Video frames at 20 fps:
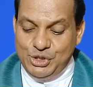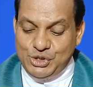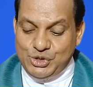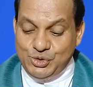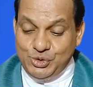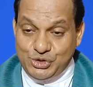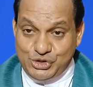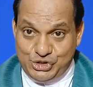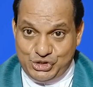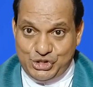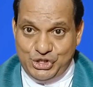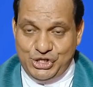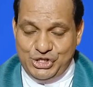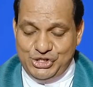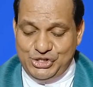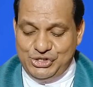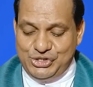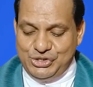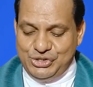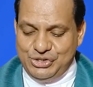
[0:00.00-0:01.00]
should
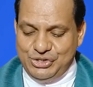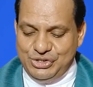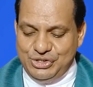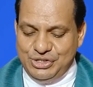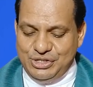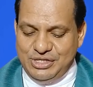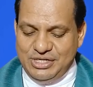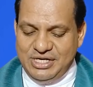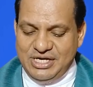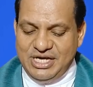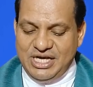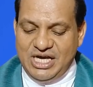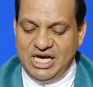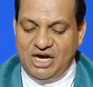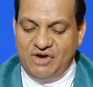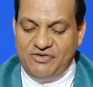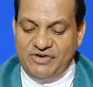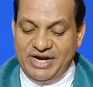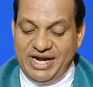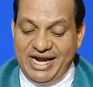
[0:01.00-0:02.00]
change.
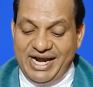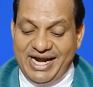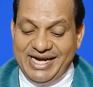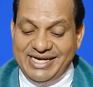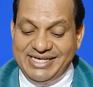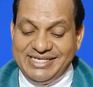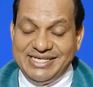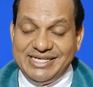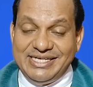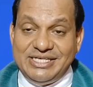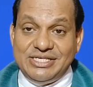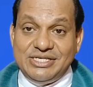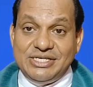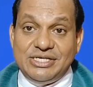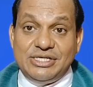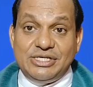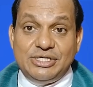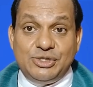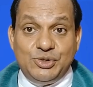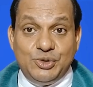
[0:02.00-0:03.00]
Our
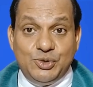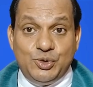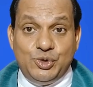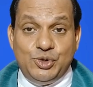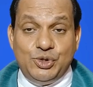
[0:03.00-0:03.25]
attitude